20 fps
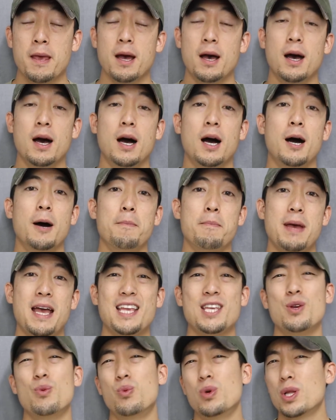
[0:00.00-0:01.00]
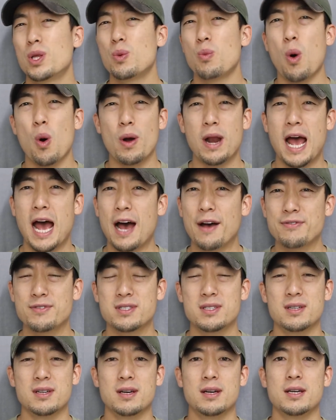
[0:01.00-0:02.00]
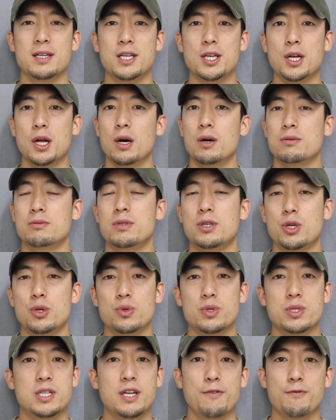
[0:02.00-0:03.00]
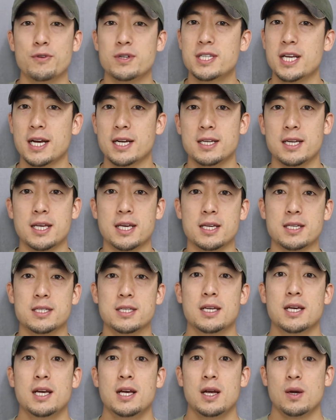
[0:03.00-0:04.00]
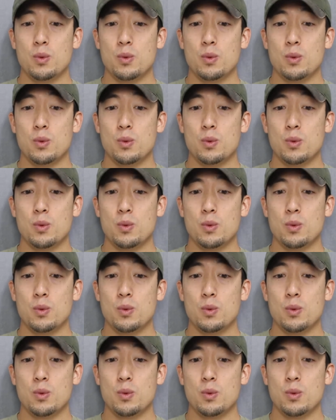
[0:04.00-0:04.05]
And you really won't have to, use different techniques.